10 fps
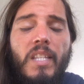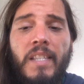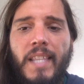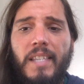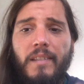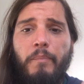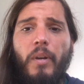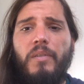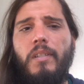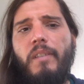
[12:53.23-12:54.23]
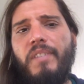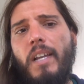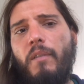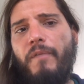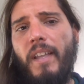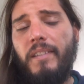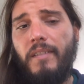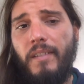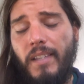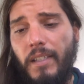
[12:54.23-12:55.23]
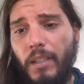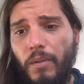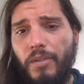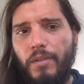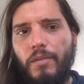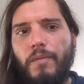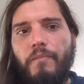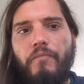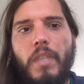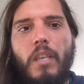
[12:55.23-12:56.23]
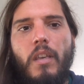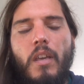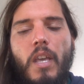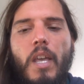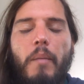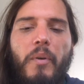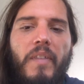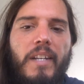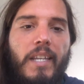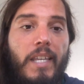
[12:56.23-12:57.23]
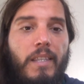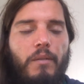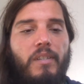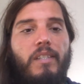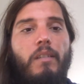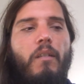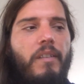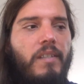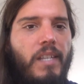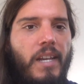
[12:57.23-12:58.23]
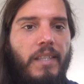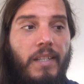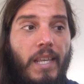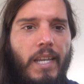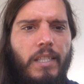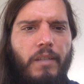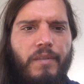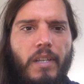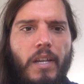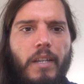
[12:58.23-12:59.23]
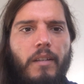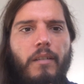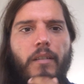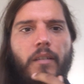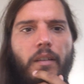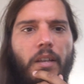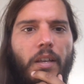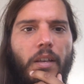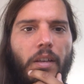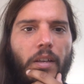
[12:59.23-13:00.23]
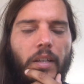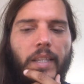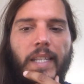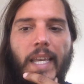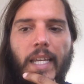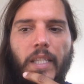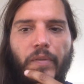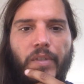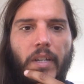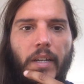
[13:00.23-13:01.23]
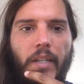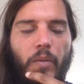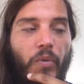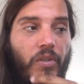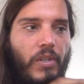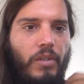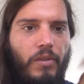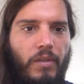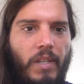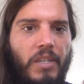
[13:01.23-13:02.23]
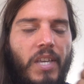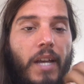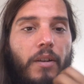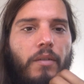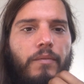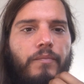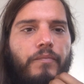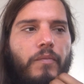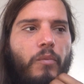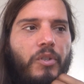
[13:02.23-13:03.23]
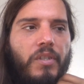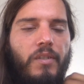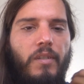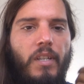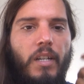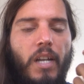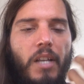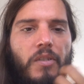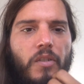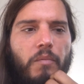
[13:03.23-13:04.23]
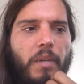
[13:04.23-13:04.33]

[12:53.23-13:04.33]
That's the positive side of fantasies and illusions. But then again, there is the other side, the negative side. The negative side, which is the shadow, which is the unconscious